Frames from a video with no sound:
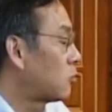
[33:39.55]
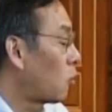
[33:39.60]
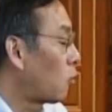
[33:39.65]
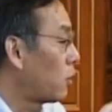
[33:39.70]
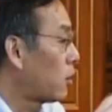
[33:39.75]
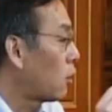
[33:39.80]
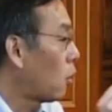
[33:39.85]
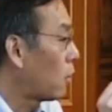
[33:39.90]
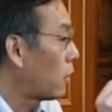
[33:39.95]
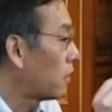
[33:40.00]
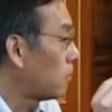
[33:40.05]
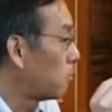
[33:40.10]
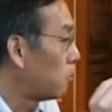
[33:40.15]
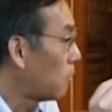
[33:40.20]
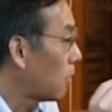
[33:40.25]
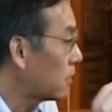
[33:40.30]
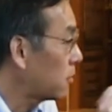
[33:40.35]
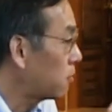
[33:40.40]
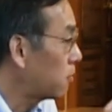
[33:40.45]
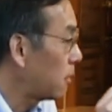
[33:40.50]
So we know it
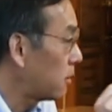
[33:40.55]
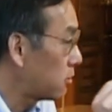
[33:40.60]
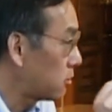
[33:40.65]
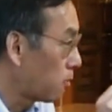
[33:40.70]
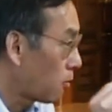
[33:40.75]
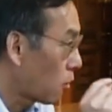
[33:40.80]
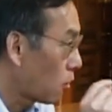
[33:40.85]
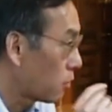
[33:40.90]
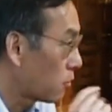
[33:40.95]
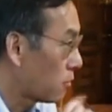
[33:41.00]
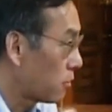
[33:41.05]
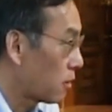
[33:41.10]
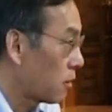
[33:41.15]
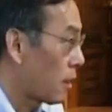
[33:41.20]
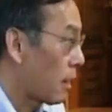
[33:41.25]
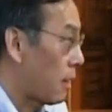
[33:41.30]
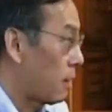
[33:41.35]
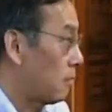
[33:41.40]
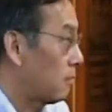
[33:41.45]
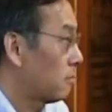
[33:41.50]
must be smaller
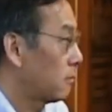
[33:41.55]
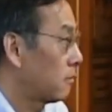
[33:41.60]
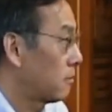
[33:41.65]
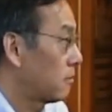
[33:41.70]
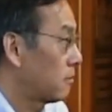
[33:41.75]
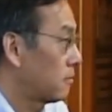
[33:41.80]
than that.